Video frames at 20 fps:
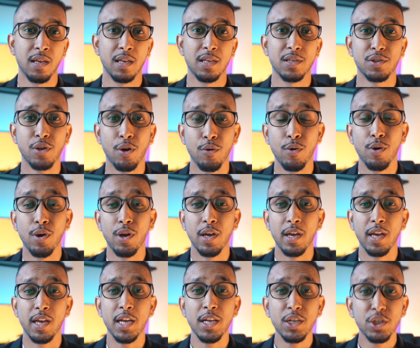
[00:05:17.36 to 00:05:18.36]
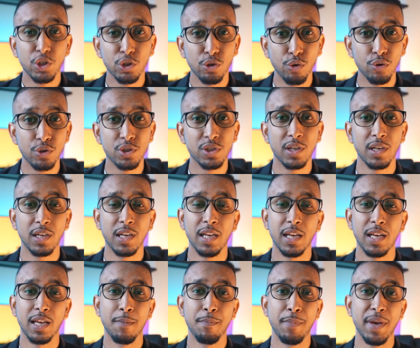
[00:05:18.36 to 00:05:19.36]
So in short,
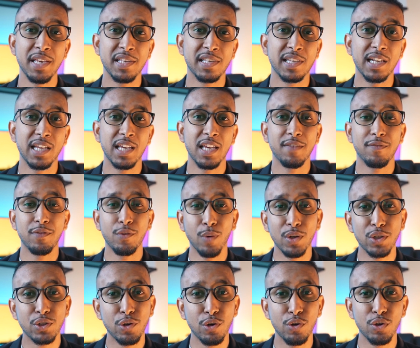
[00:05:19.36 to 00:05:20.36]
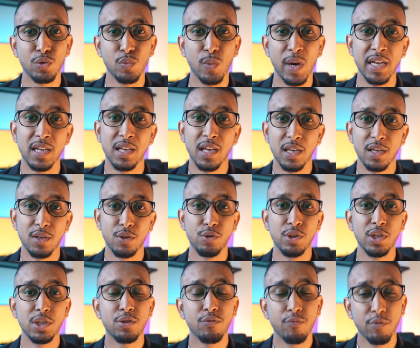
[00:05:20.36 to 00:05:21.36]
basically, if you want to lose weight, you
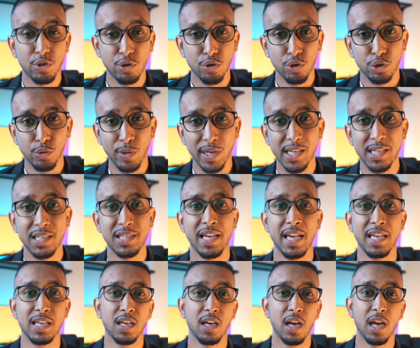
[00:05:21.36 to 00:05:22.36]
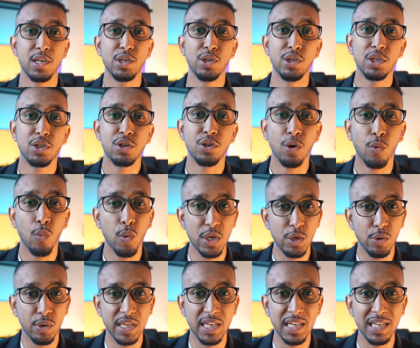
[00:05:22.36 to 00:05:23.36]
need to reduce your intake and you need to know what
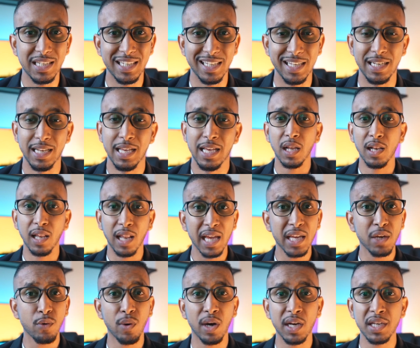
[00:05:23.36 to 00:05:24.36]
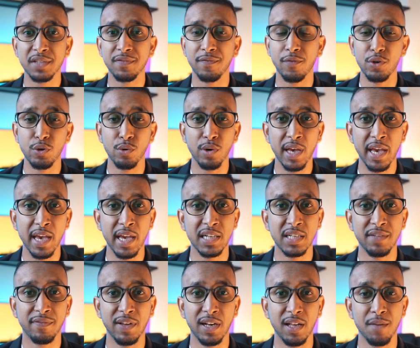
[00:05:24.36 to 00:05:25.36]
you're eating. Likewise, for your hair
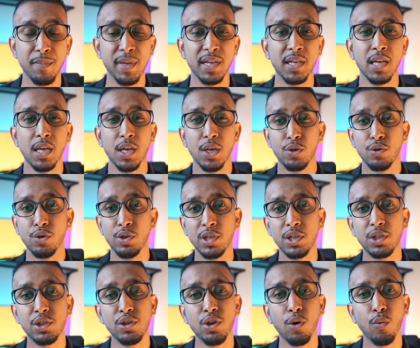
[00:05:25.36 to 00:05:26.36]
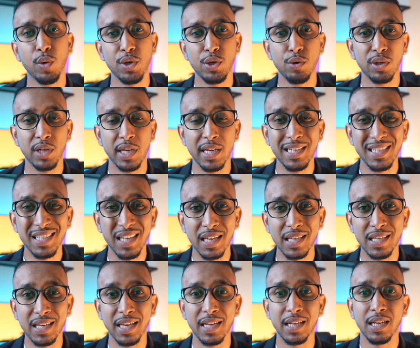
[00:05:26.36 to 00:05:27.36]
development, you need to know what you're
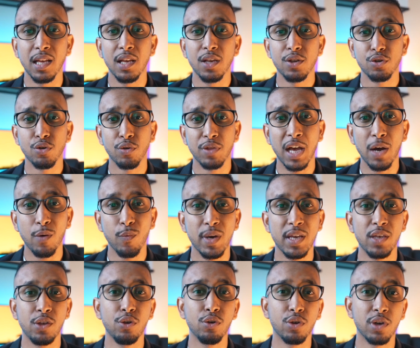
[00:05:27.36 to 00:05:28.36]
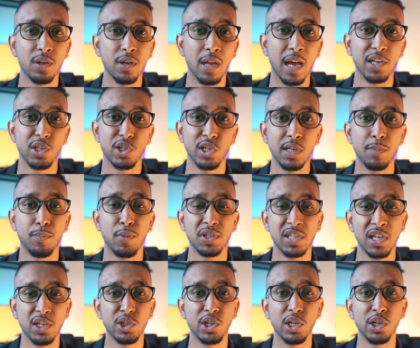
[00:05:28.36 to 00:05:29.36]
intaking so that way you can actually
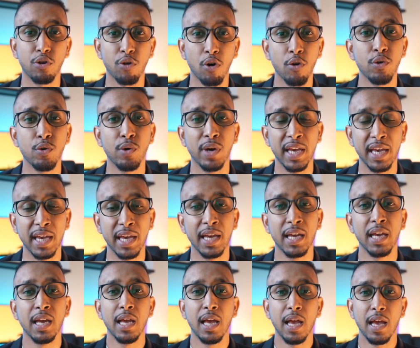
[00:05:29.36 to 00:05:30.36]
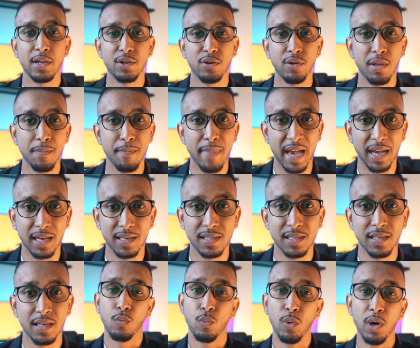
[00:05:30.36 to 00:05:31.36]
potentially grow your hair to the max.
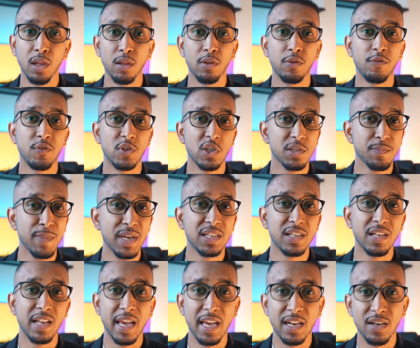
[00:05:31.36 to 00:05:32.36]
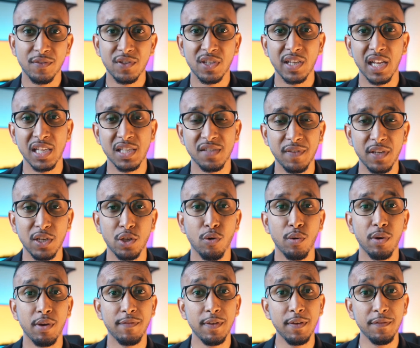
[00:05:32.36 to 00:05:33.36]
Well, you've just made to the end of today's video.
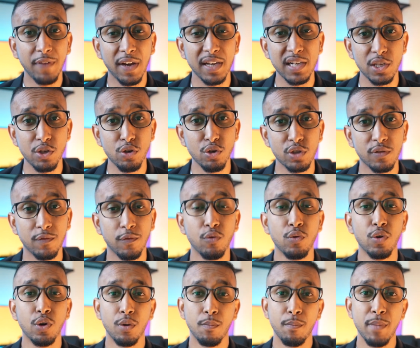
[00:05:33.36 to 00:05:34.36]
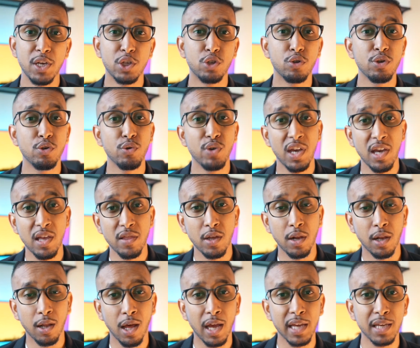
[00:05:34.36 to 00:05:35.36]
If you find it useful, make sure you hit the
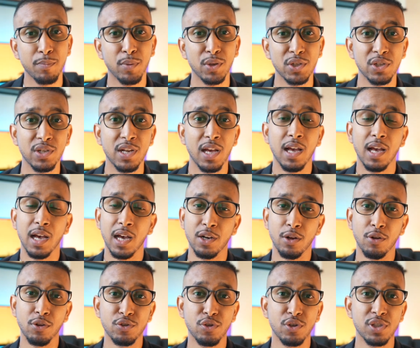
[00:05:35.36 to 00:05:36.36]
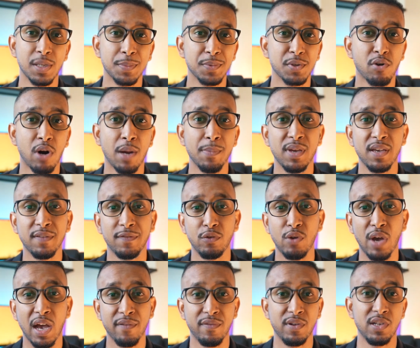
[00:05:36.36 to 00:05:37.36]
like button and also subscribe if you
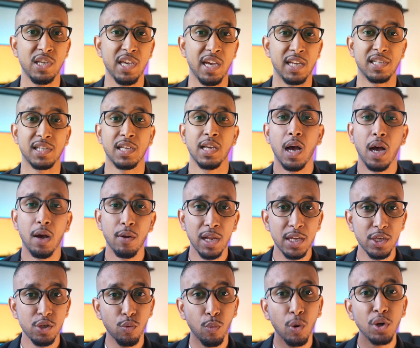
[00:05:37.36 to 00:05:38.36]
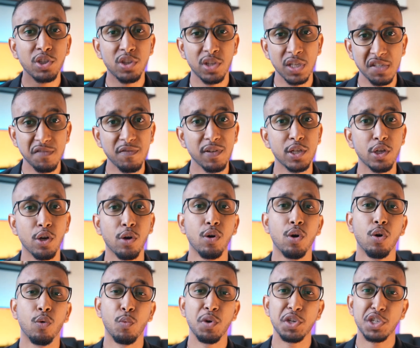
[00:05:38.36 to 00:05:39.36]
haven't yet. I'll let you watch this video,
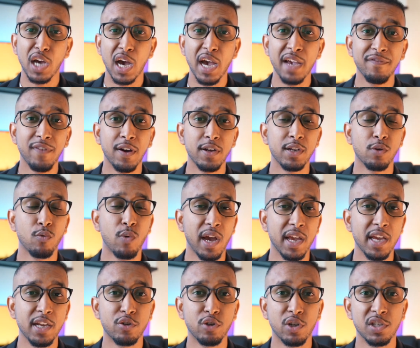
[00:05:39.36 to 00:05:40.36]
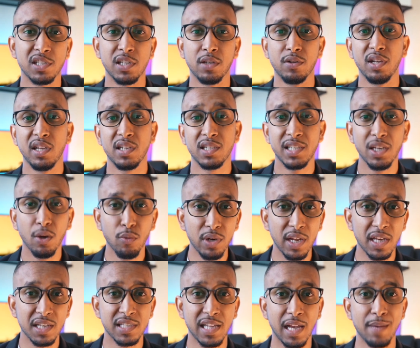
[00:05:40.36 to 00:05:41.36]
which I found it quite interesting. Till
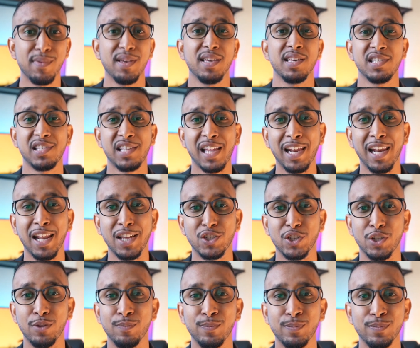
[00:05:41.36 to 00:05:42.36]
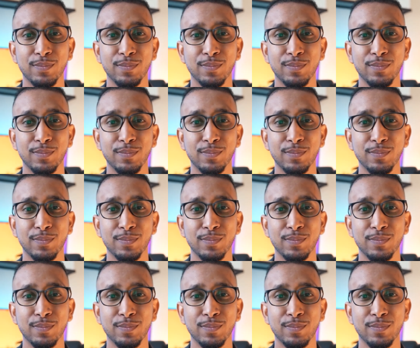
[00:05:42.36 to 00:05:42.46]
next time, stay legend.